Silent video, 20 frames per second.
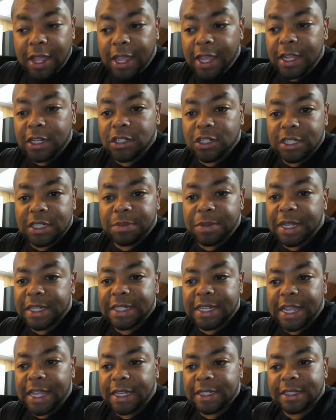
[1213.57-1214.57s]
It just may
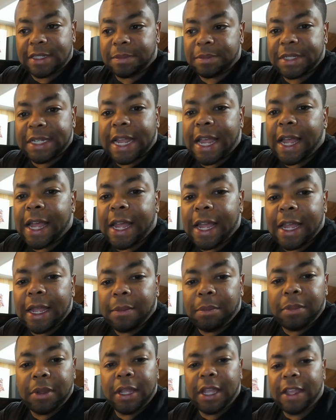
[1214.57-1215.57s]
take some
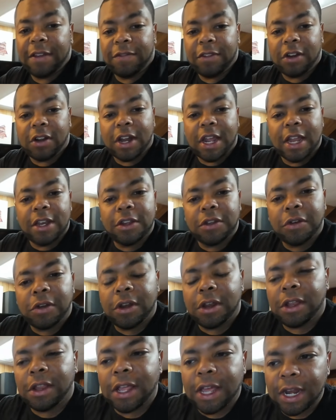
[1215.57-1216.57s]
time if you're not
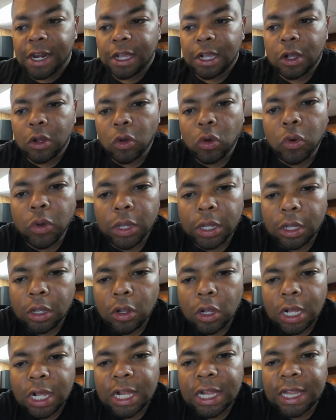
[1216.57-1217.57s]
doing a lot of quick
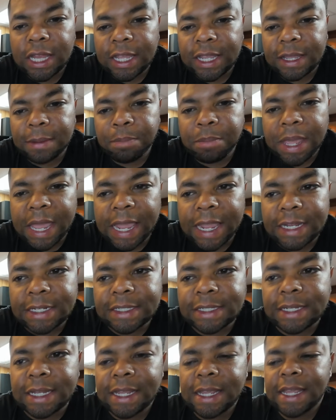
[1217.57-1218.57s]

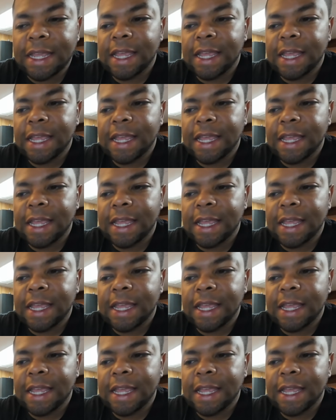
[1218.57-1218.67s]
clickbait,